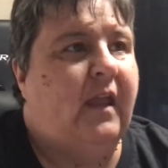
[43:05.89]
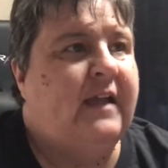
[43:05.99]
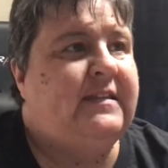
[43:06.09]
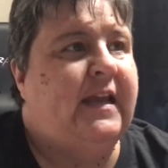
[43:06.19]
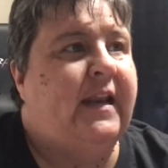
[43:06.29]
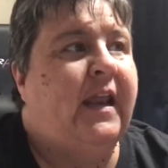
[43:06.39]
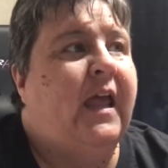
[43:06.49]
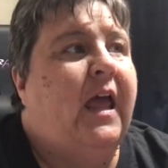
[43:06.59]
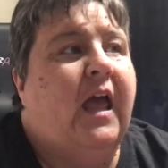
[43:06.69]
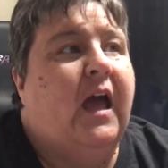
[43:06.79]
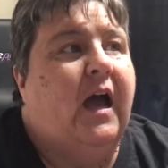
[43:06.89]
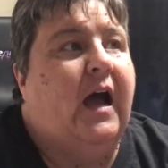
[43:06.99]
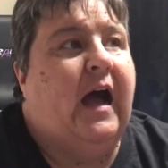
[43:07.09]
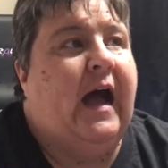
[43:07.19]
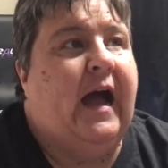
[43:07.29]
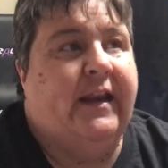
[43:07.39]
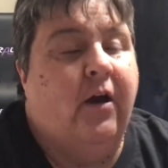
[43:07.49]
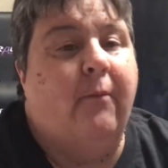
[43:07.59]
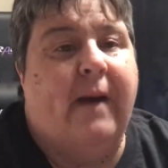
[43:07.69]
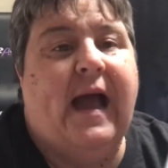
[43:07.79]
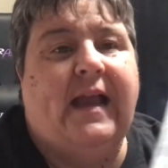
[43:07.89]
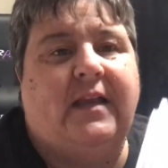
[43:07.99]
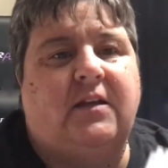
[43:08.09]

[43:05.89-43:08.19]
I said, I don't mind,